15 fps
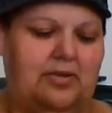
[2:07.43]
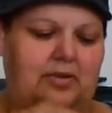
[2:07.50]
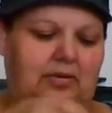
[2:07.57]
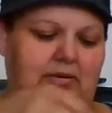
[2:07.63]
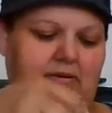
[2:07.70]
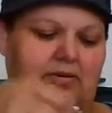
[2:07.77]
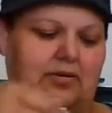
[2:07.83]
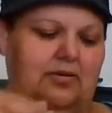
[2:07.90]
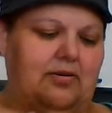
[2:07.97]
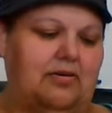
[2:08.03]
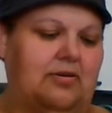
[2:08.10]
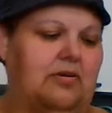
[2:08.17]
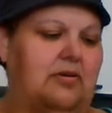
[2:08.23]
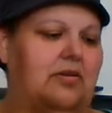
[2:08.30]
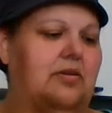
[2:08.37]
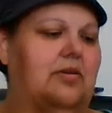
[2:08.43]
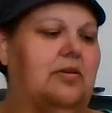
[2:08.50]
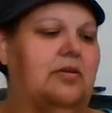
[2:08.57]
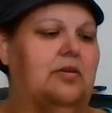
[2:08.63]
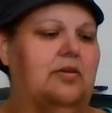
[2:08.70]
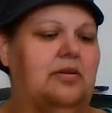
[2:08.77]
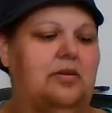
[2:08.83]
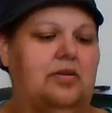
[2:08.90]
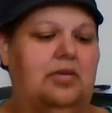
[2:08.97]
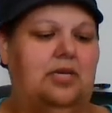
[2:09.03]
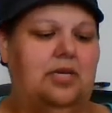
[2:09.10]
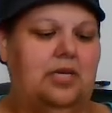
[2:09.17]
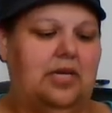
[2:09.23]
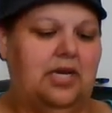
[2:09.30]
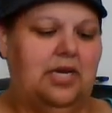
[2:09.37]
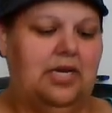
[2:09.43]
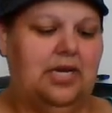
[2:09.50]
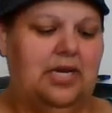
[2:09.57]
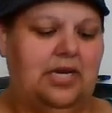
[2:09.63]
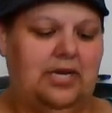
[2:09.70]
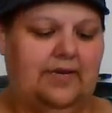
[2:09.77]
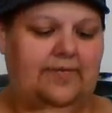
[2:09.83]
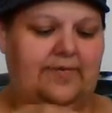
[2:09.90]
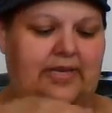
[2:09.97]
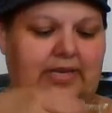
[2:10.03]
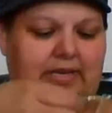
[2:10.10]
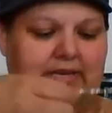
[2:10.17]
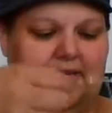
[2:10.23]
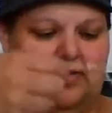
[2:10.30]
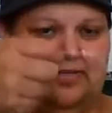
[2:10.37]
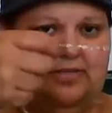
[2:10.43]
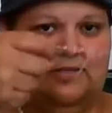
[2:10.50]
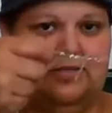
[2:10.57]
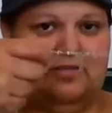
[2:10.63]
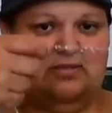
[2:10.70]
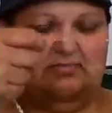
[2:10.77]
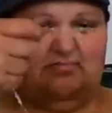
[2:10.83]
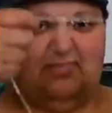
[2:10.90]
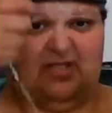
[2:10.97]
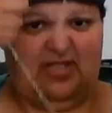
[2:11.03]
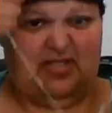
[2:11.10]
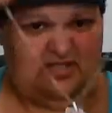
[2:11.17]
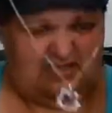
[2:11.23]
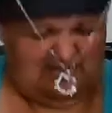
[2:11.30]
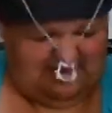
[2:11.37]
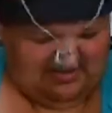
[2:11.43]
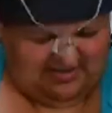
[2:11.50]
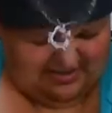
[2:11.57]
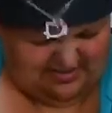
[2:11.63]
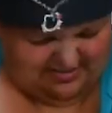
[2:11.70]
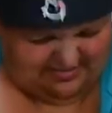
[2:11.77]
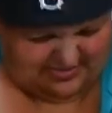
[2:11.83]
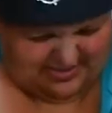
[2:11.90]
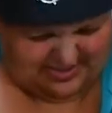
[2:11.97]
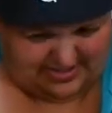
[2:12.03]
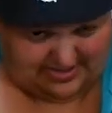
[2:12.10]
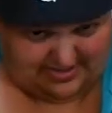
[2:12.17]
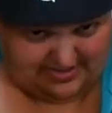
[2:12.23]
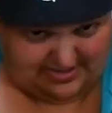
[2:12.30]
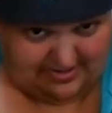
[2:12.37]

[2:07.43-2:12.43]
Aw. I love it. My head. Let me see.